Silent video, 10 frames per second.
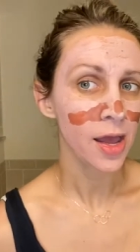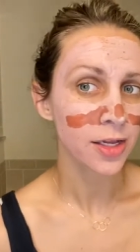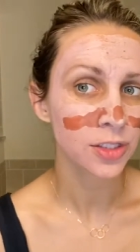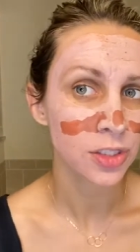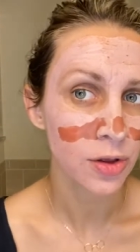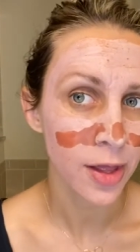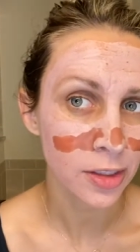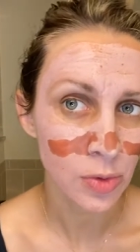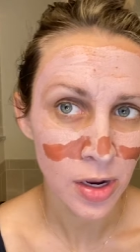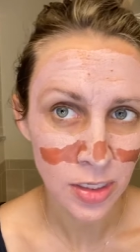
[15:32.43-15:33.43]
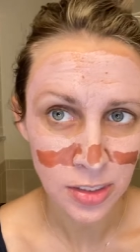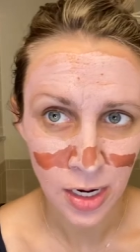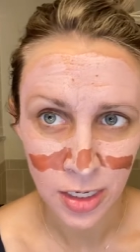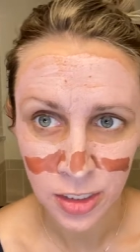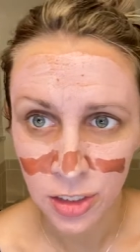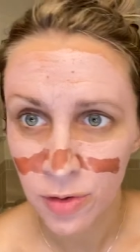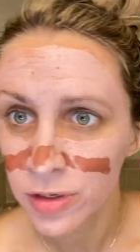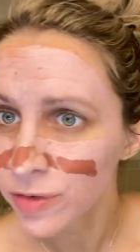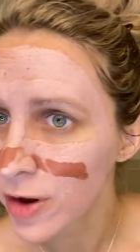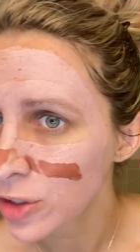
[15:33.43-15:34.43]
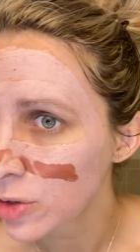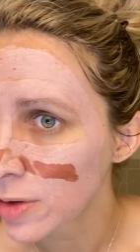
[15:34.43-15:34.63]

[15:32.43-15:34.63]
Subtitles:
And so that's why I decided to do this facial